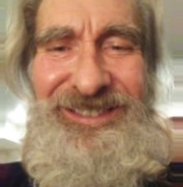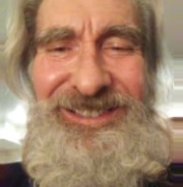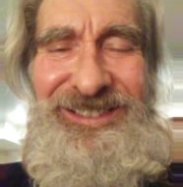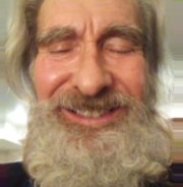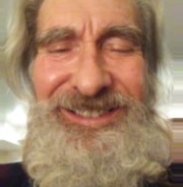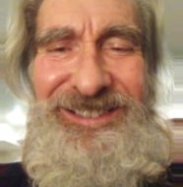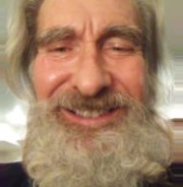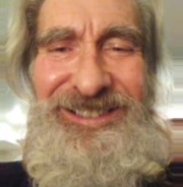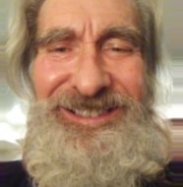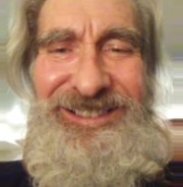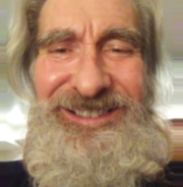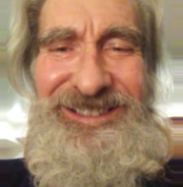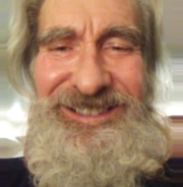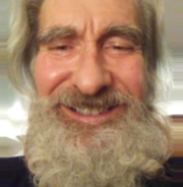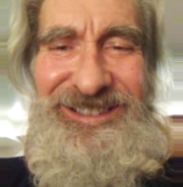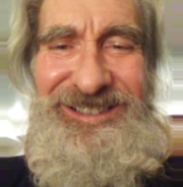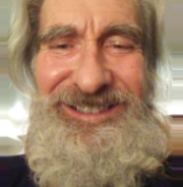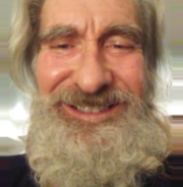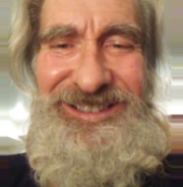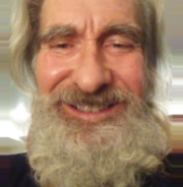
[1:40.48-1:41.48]

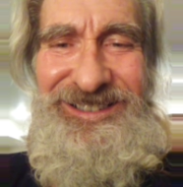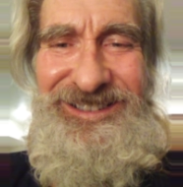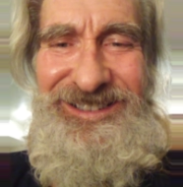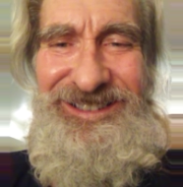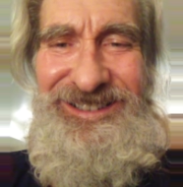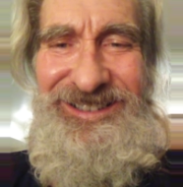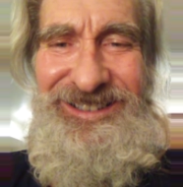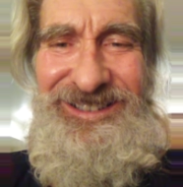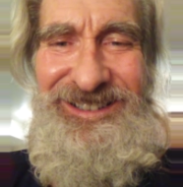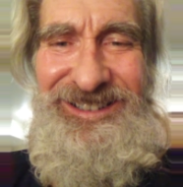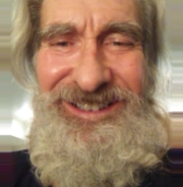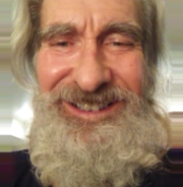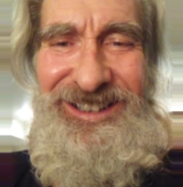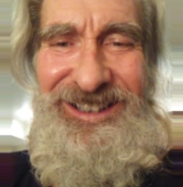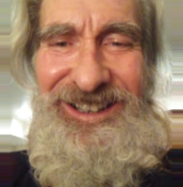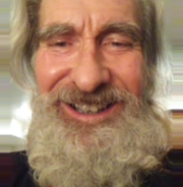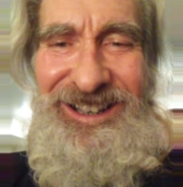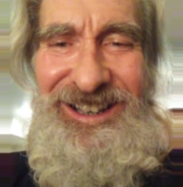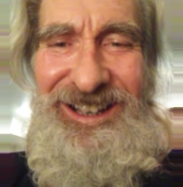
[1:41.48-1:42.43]
Nothing is said.